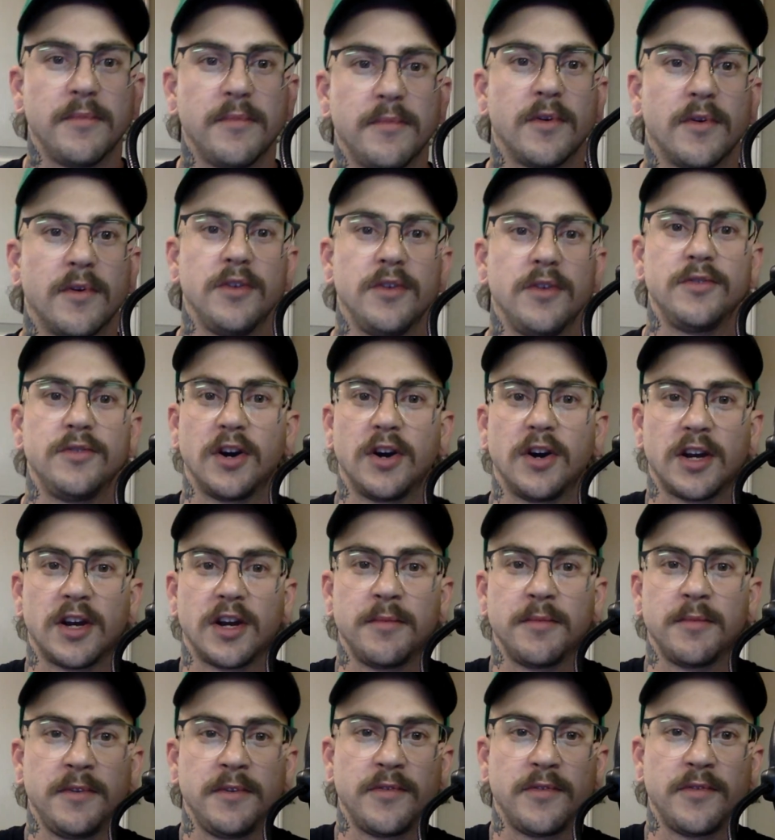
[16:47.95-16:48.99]
Are you talking to
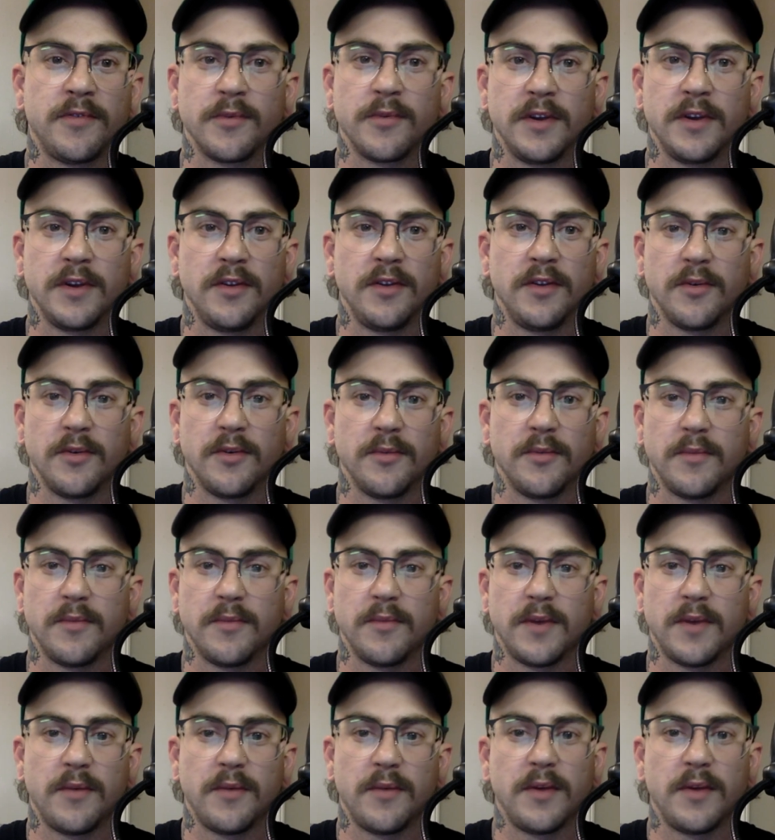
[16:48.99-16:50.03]
me for real?
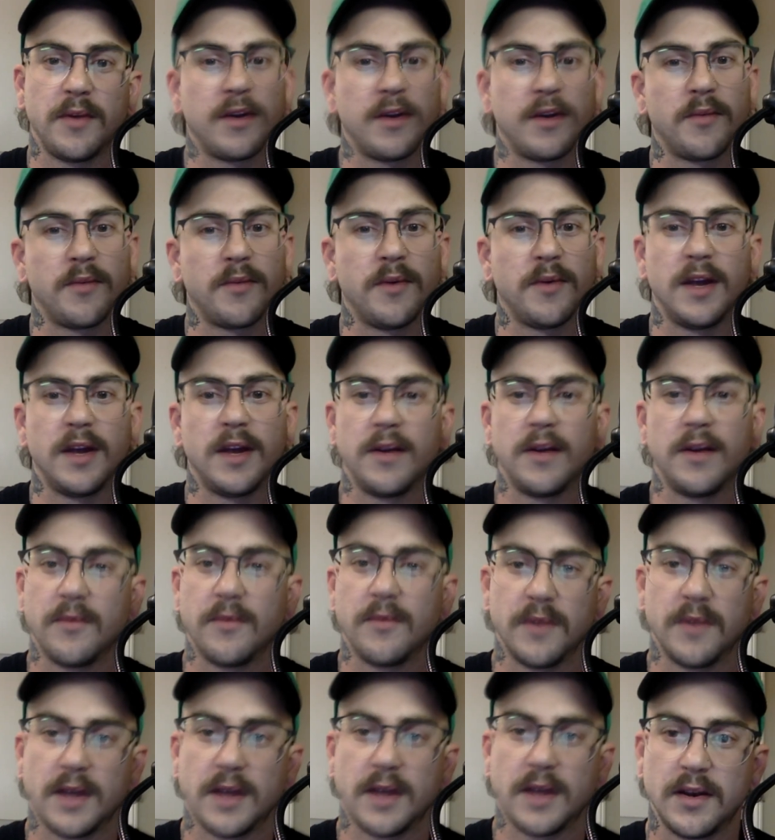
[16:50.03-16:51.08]
Or like what?
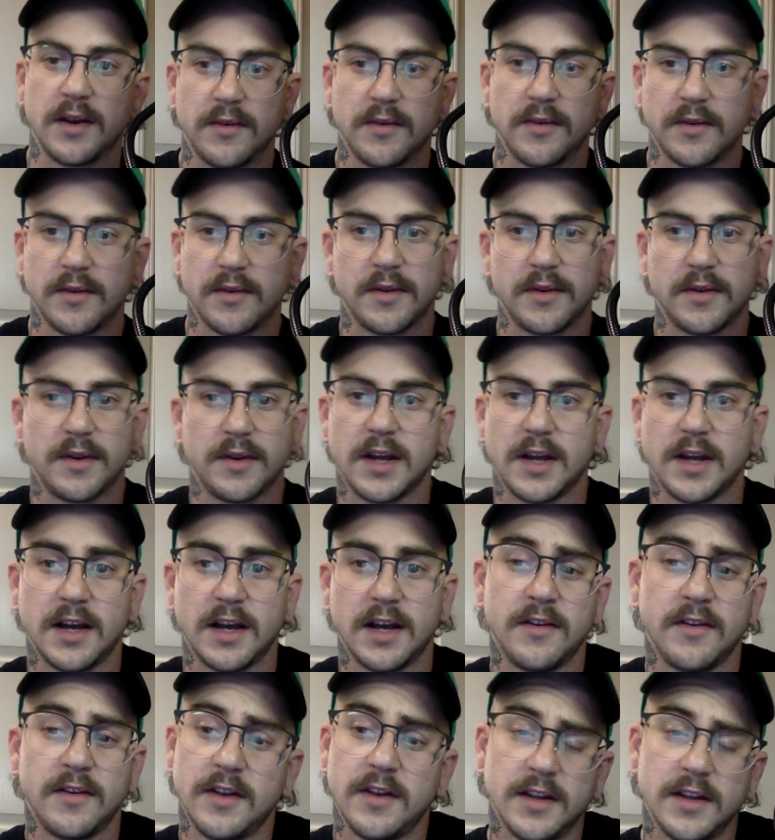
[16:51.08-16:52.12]
That
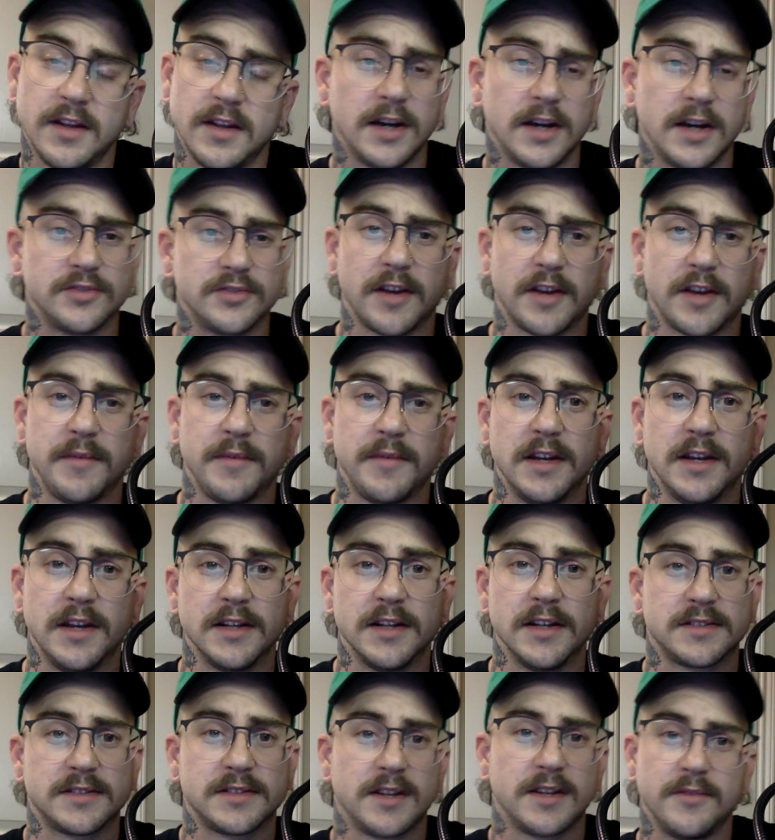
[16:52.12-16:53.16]
would drive me
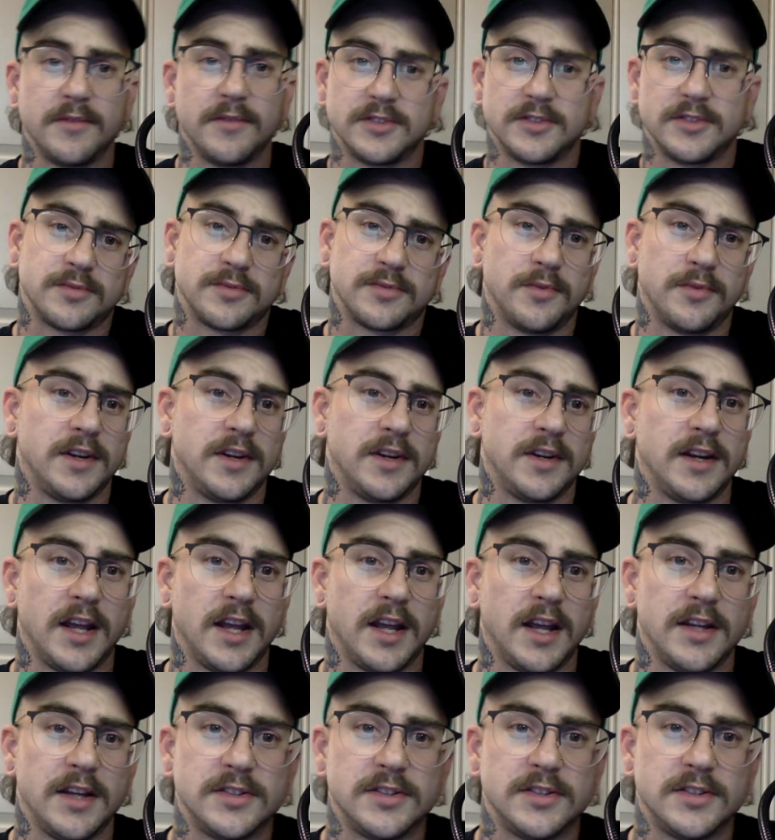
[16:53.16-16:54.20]
nuts. I just wouldn't
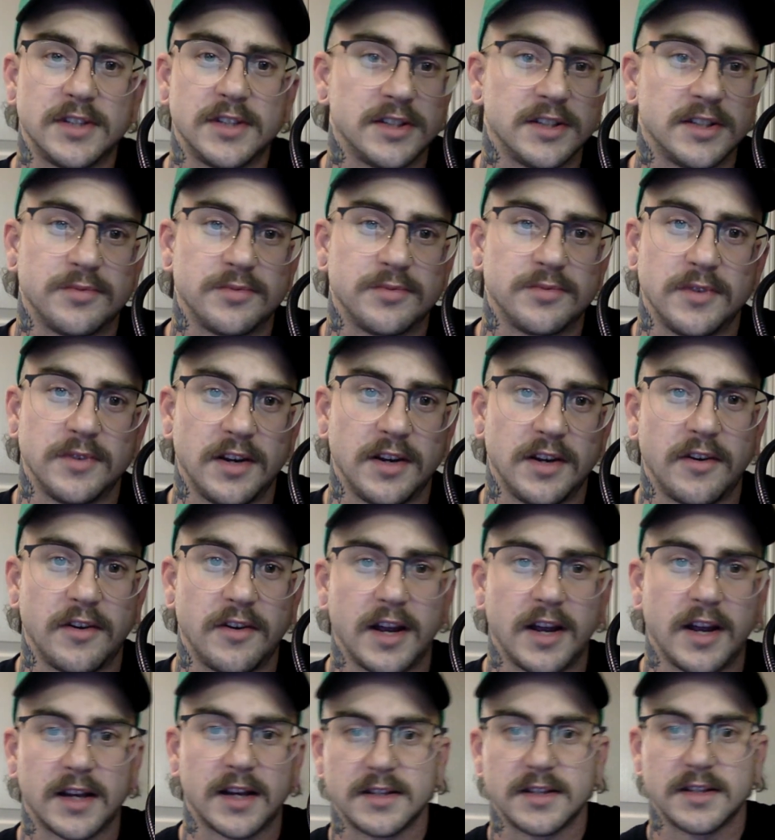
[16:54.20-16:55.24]
engage. I just wouldn't interact.